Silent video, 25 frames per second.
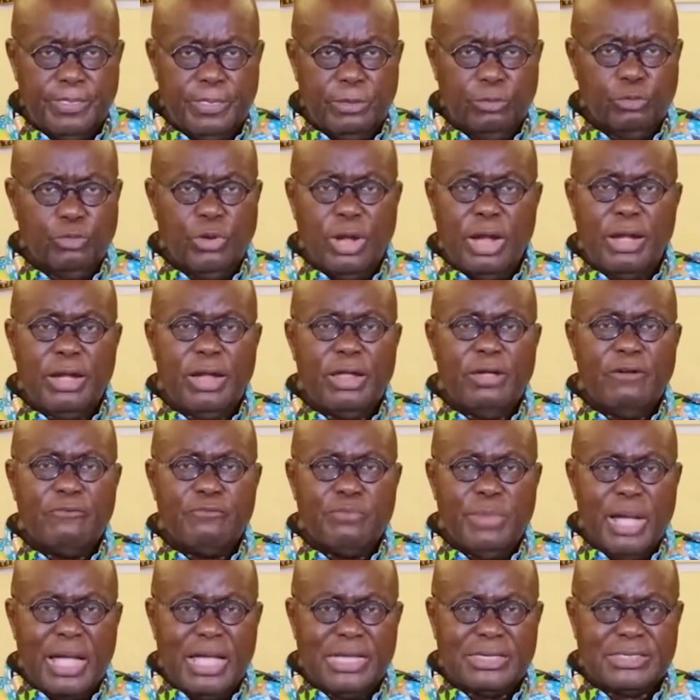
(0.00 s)
The wearing
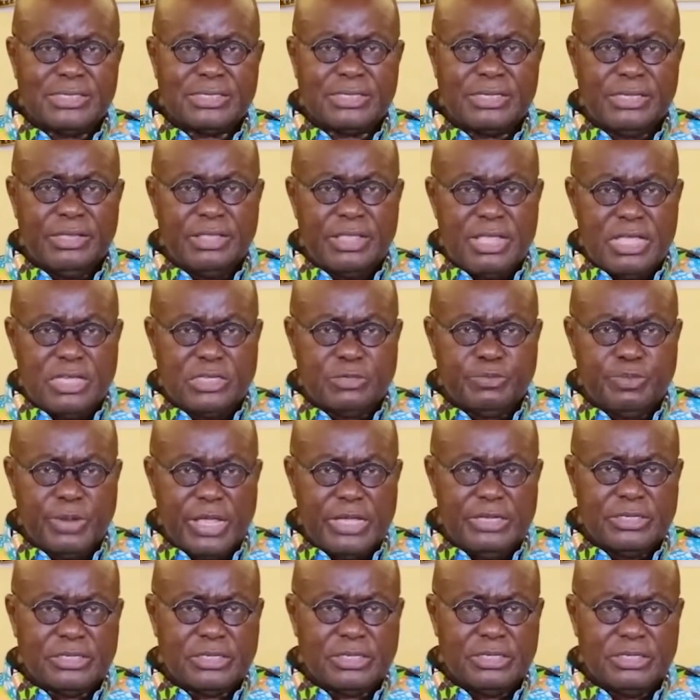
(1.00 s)
of masks in these
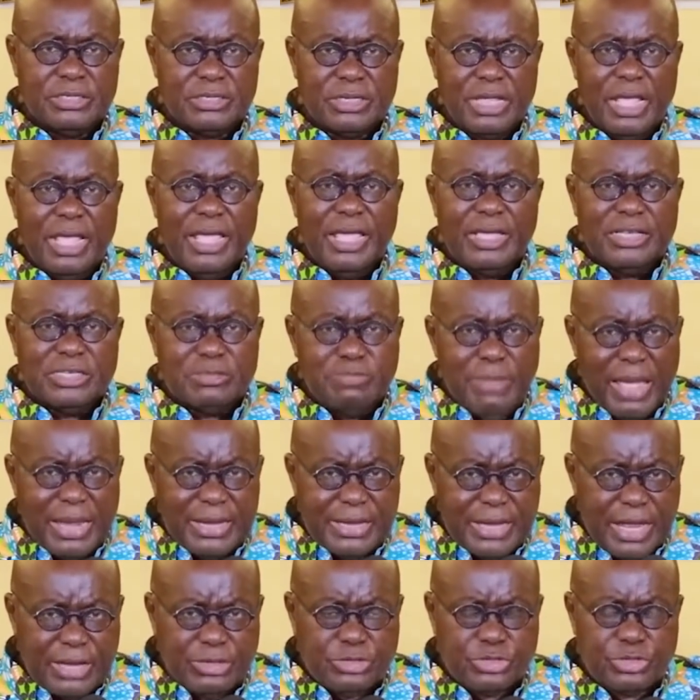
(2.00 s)
places is
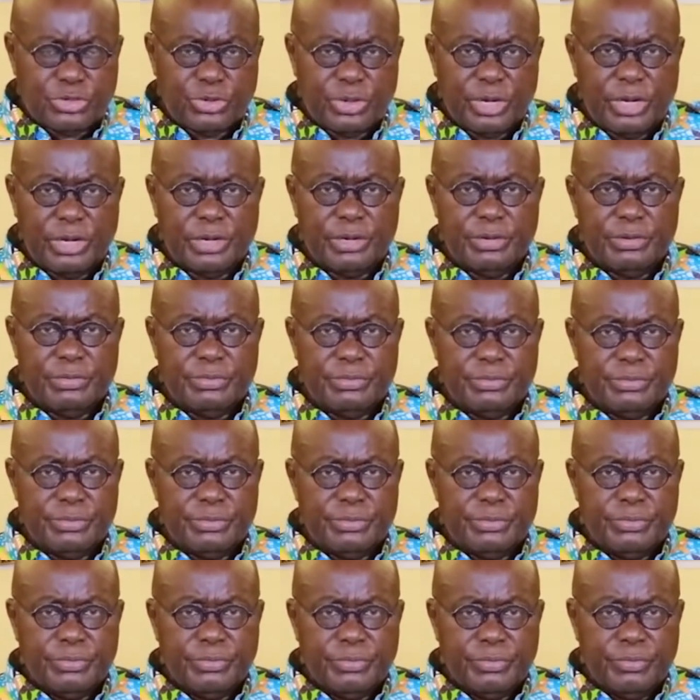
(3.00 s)
mandatory.
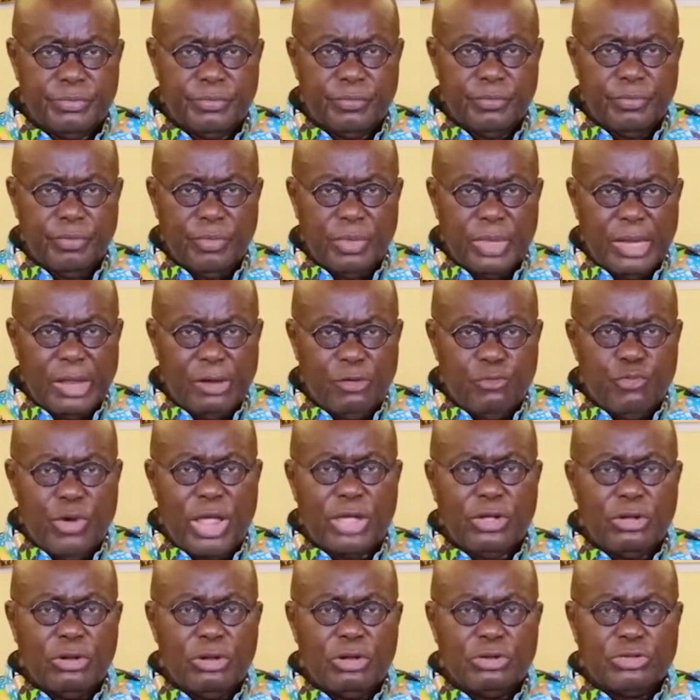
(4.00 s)

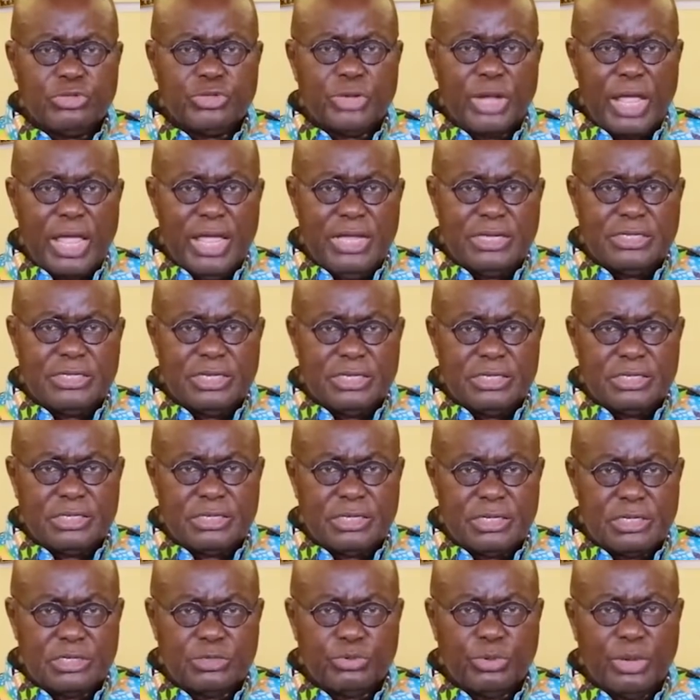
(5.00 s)
Regulatory
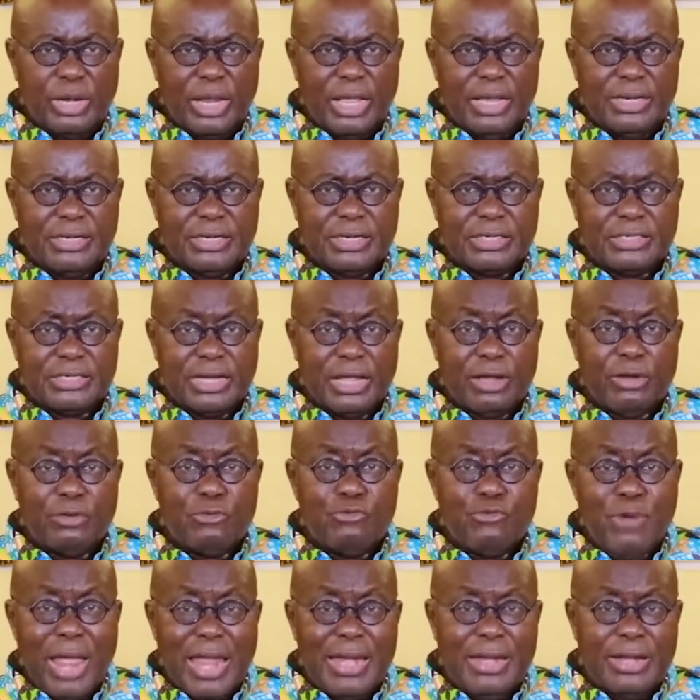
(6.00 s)
agencies will undertake
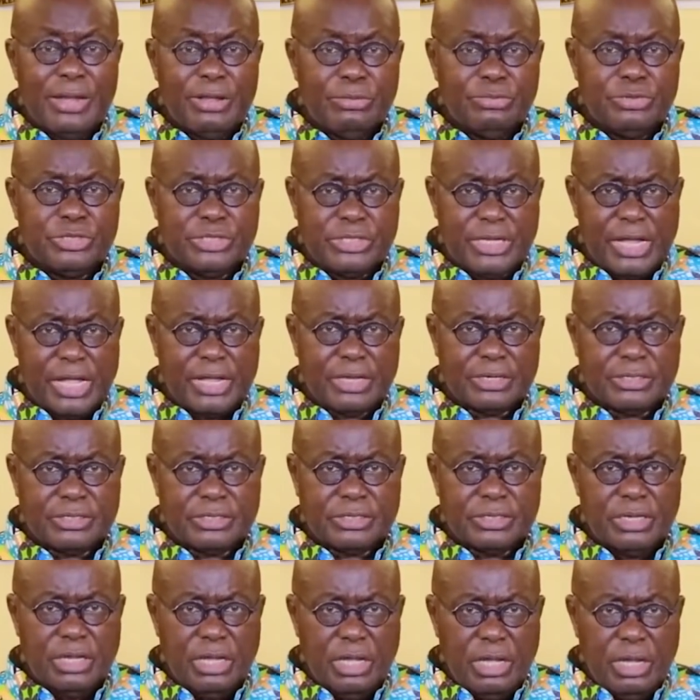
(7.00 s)
random
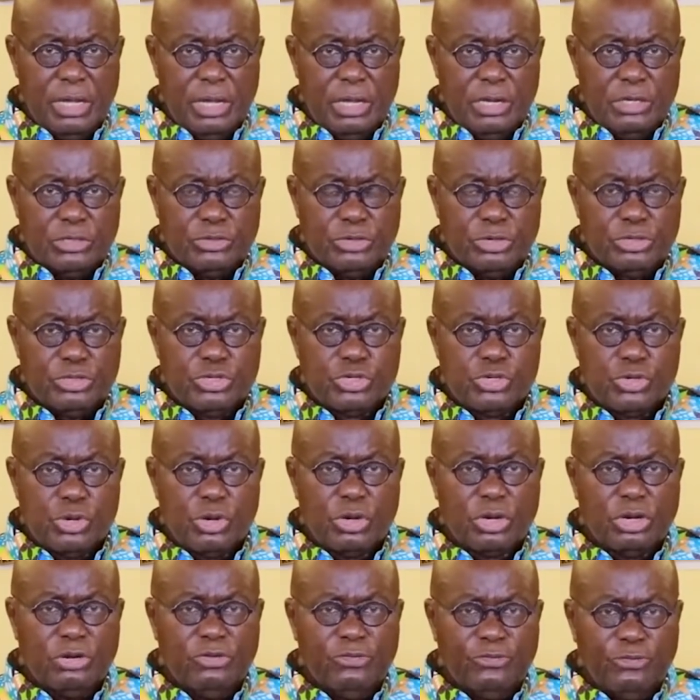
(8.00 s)
checks to
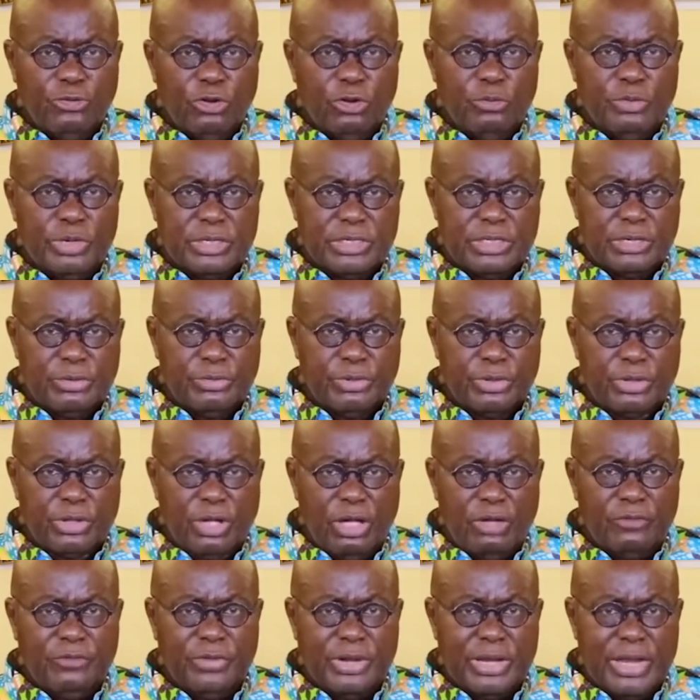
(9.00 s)
ensure conformity with
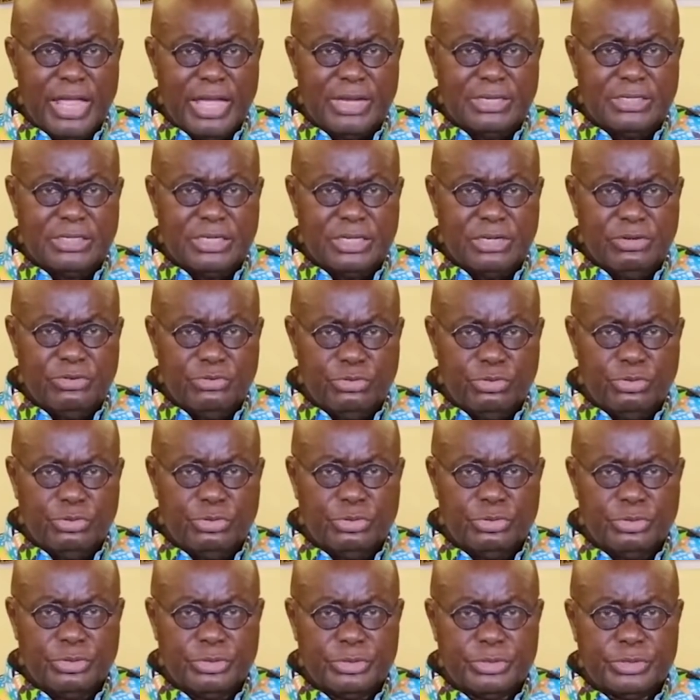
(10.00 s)
COVID-19
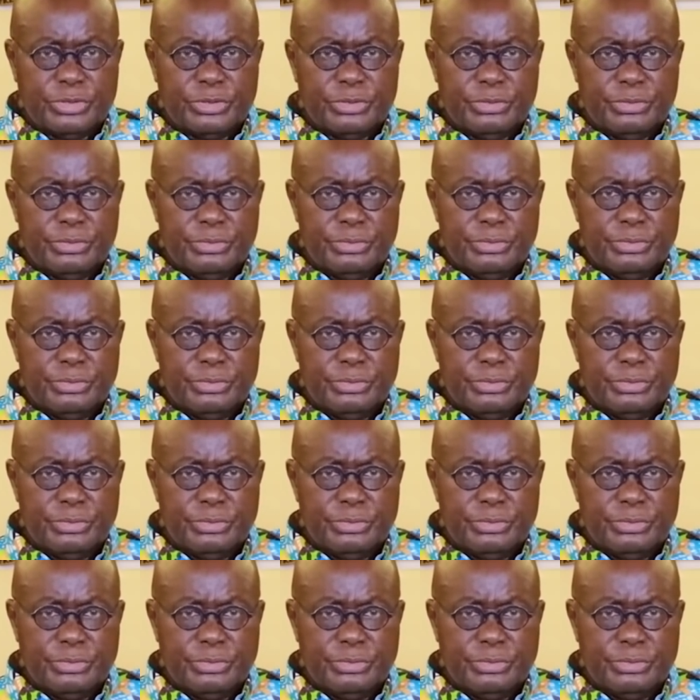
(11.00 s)
rules.